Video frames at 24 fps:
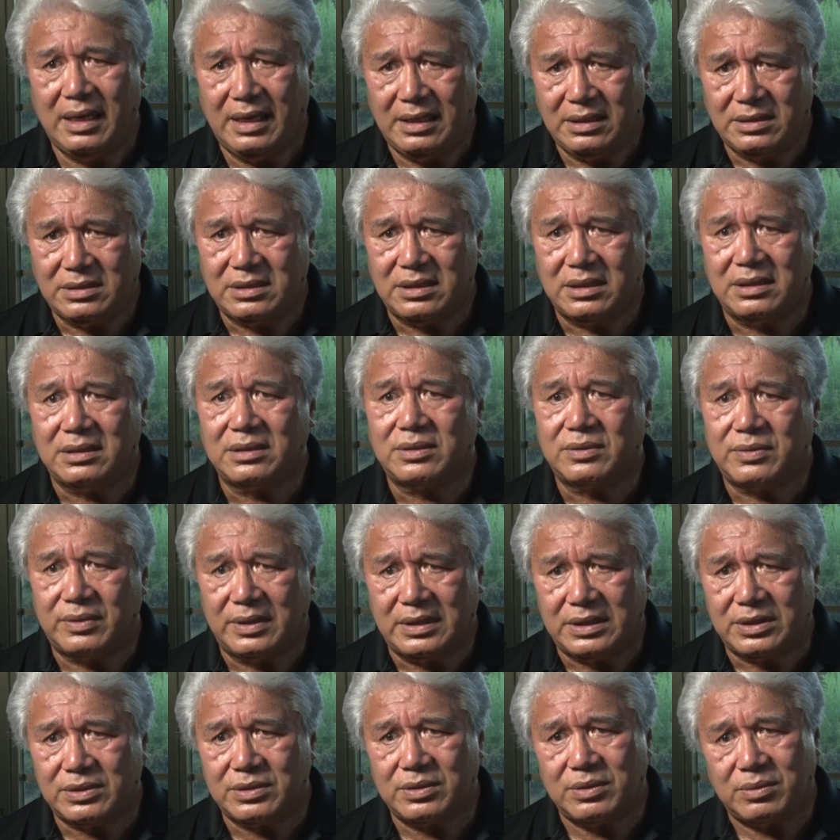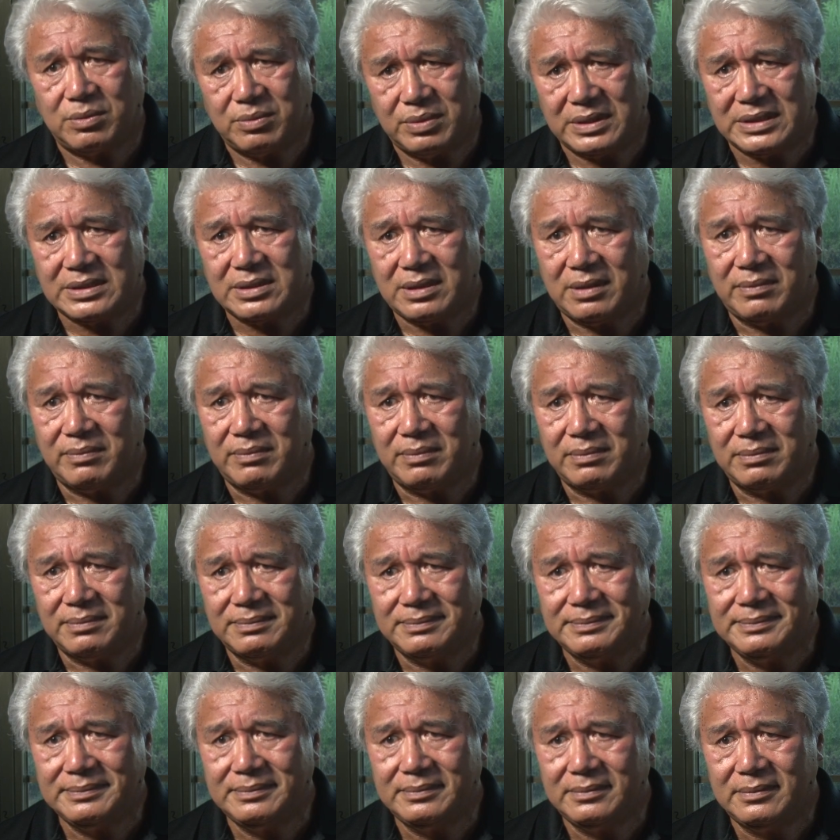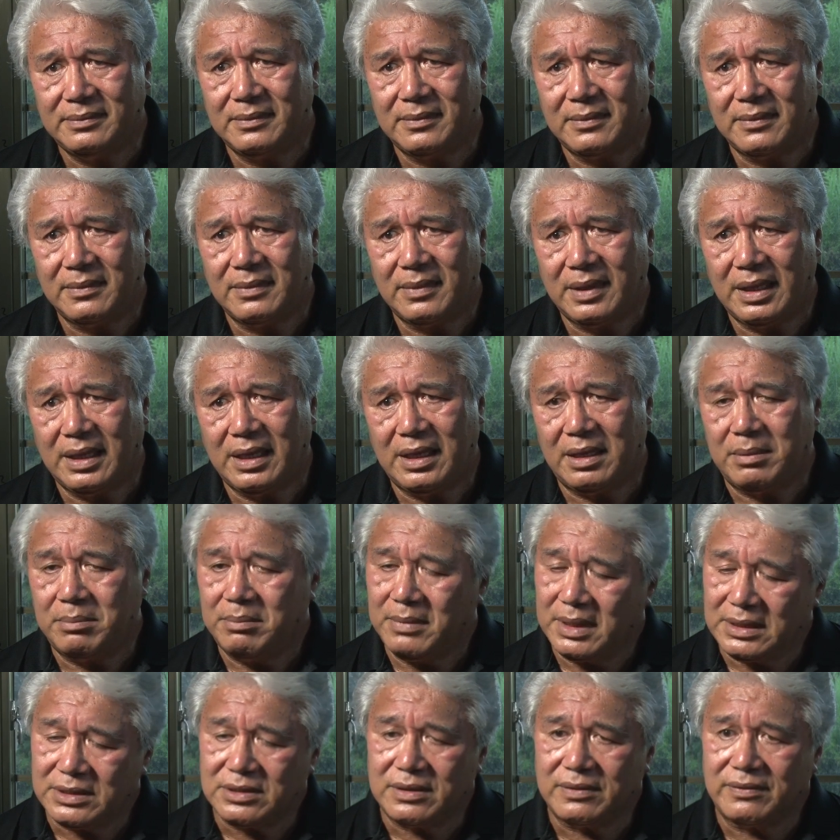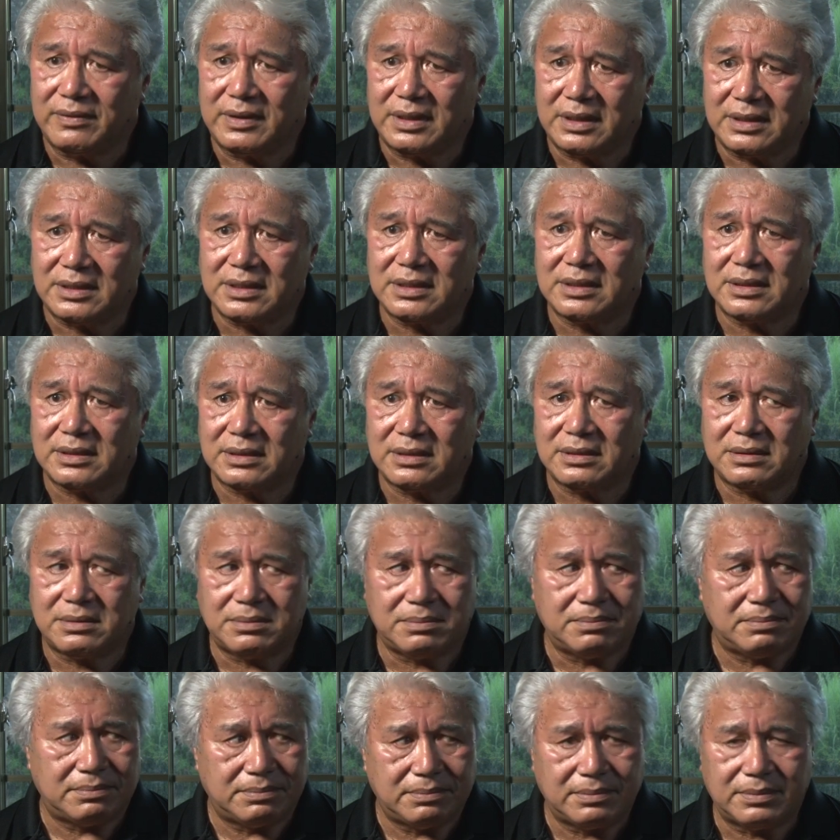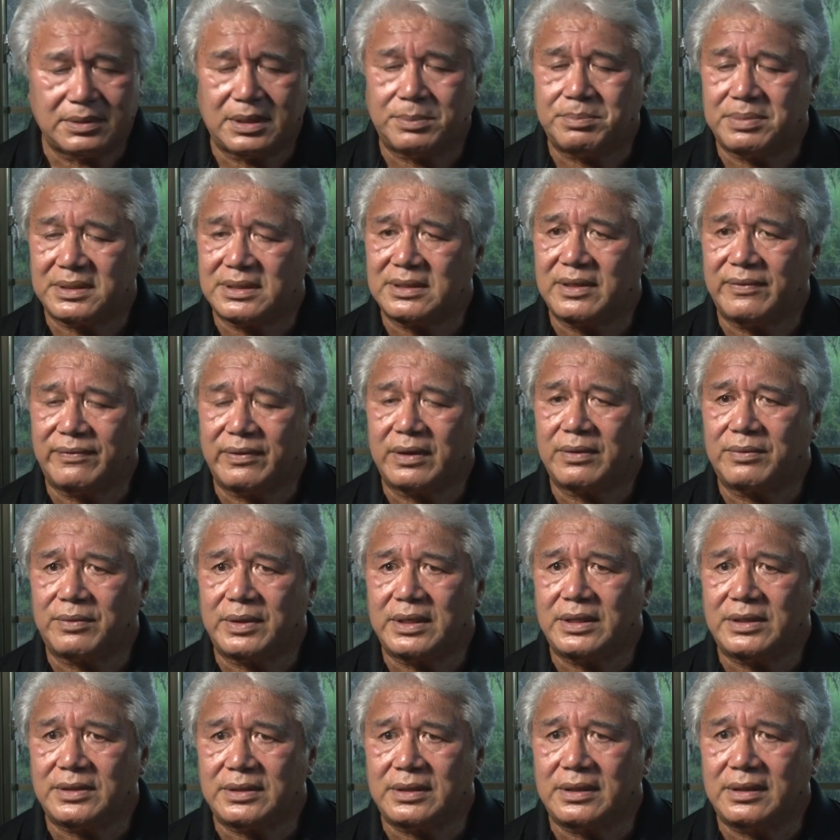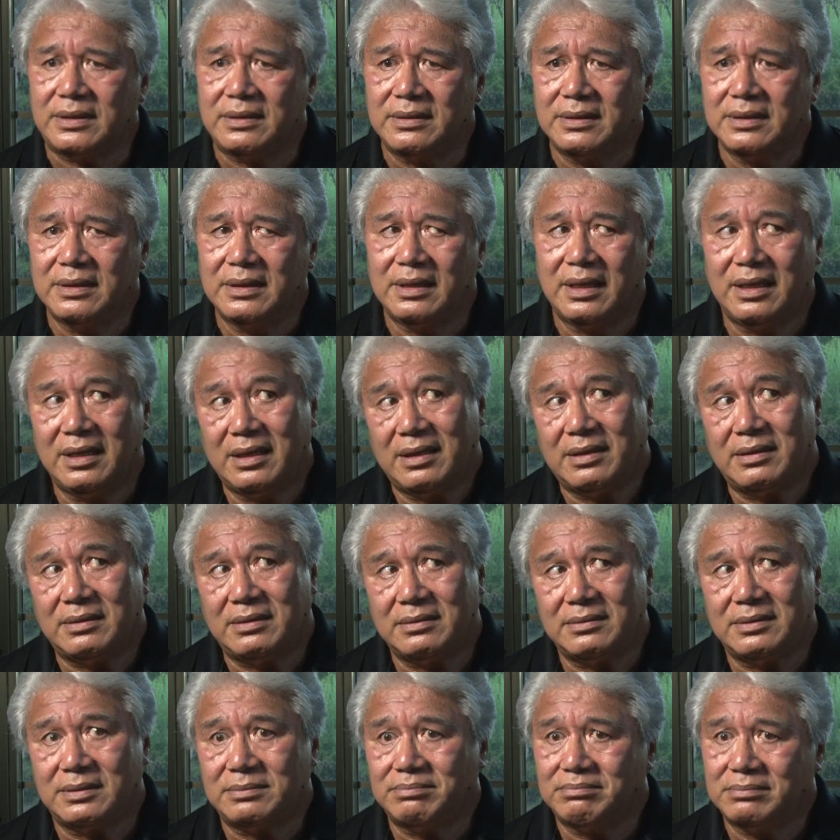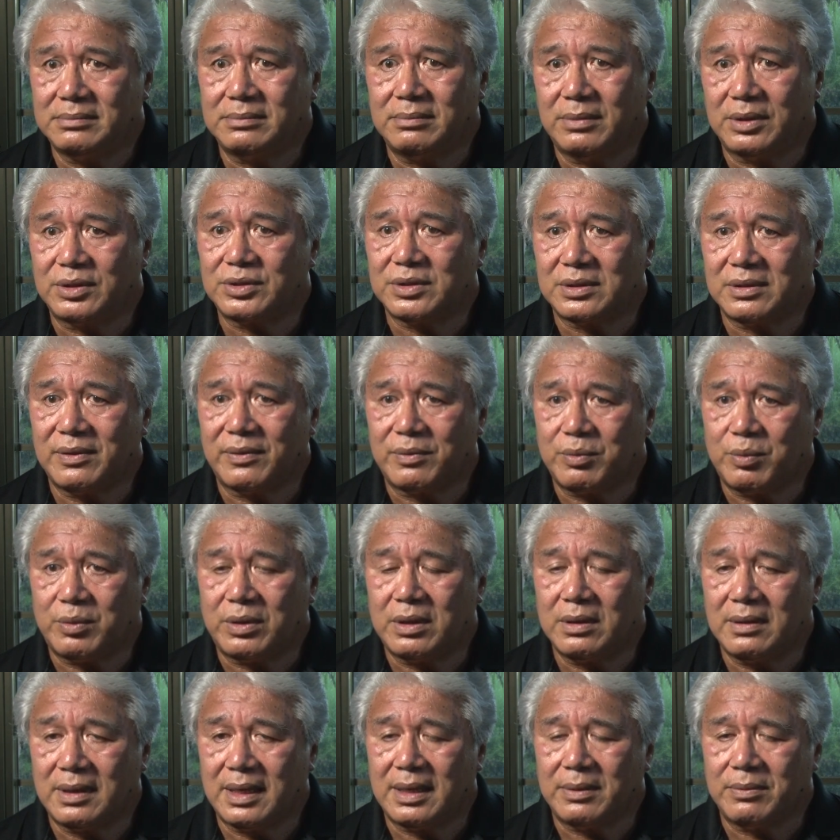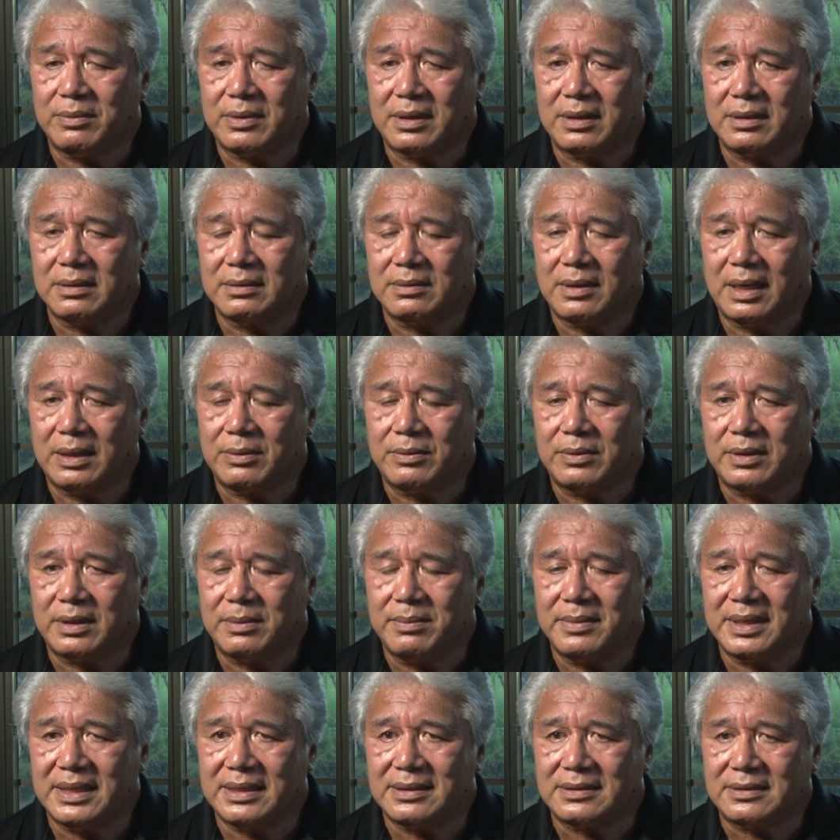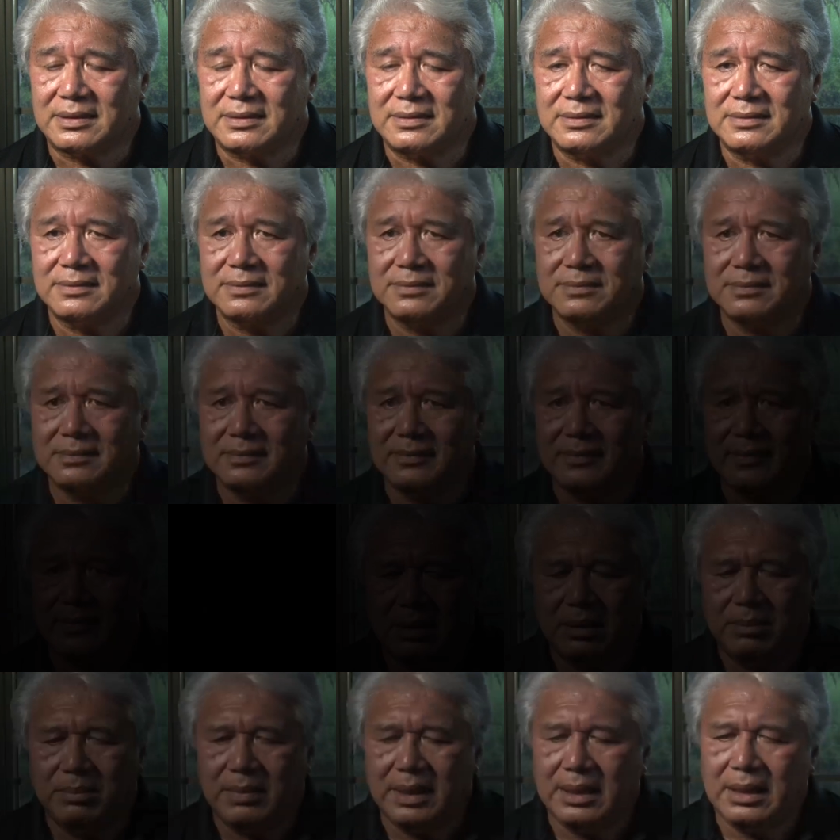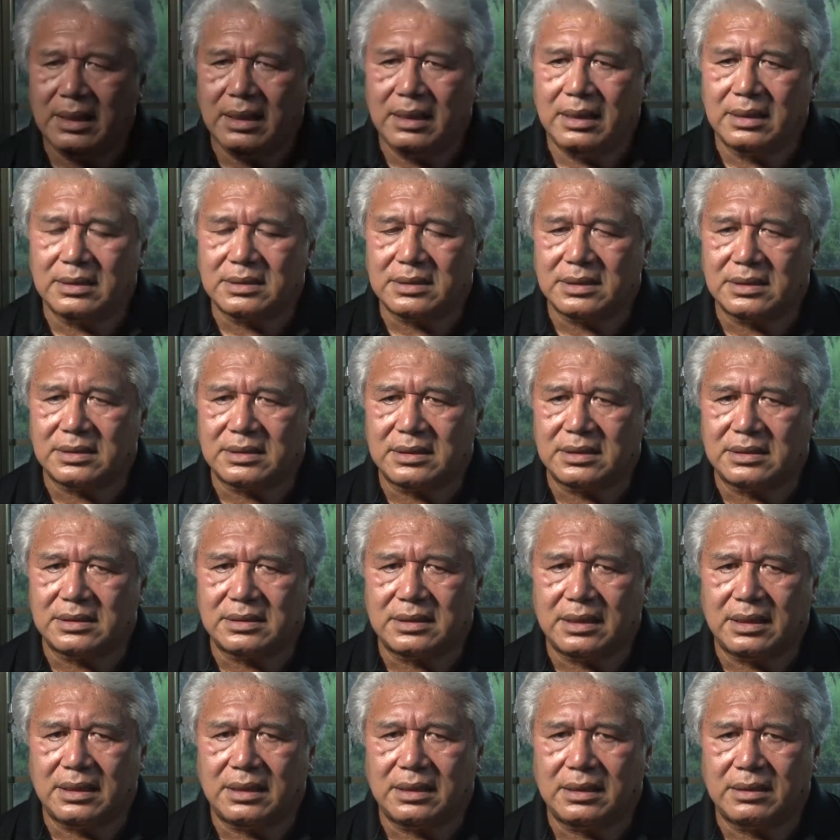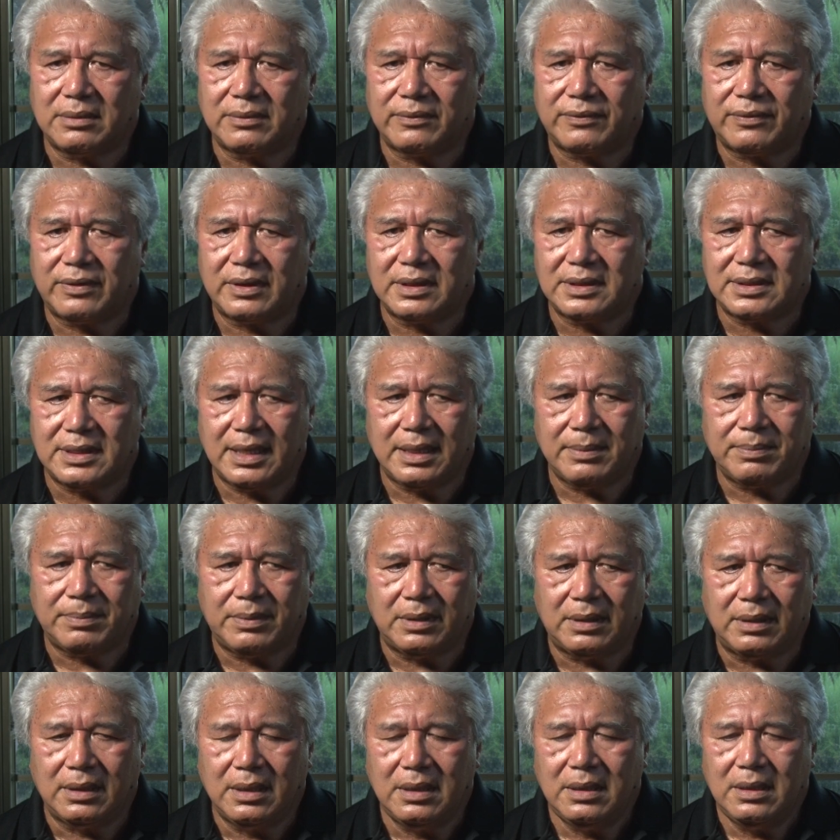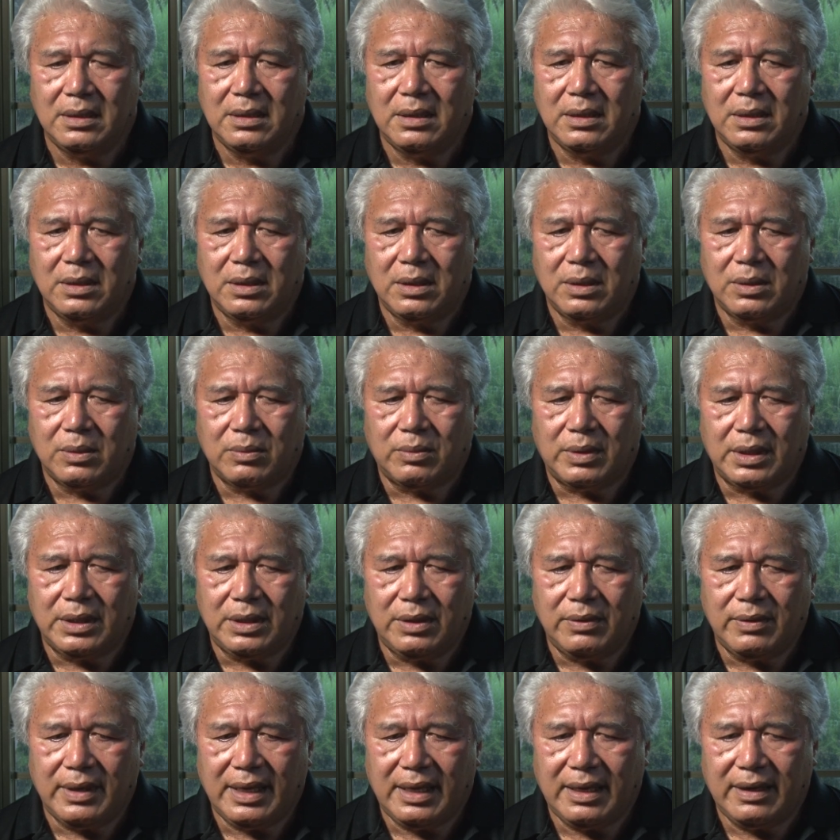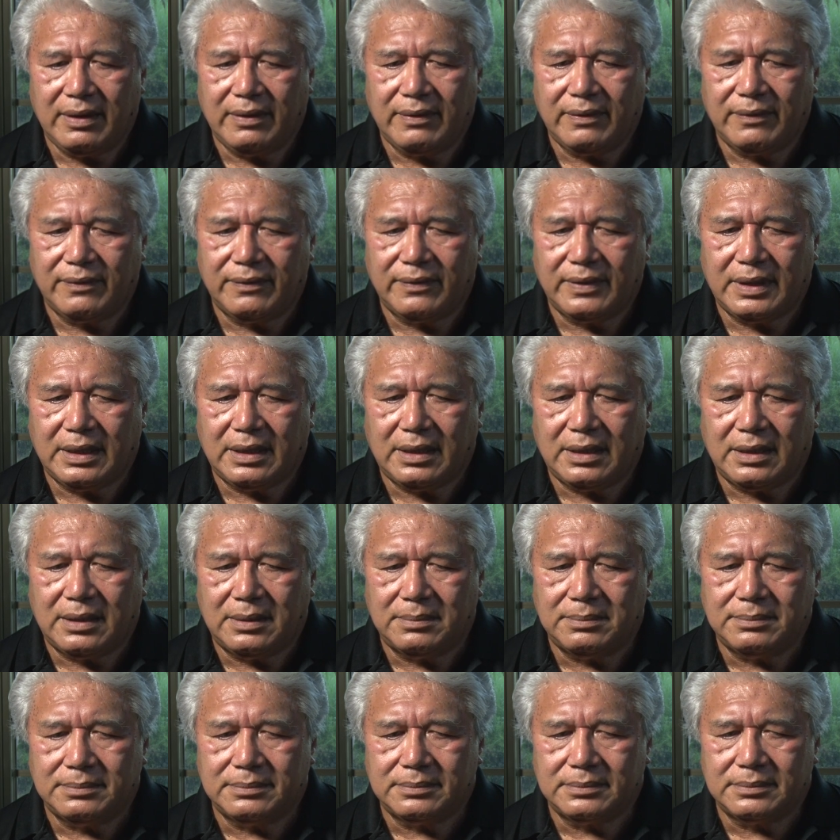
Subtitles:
ancient traditional wisdom in much of this, the Pacific region, and most of the world, I would imagine. In many instances, for example, when you have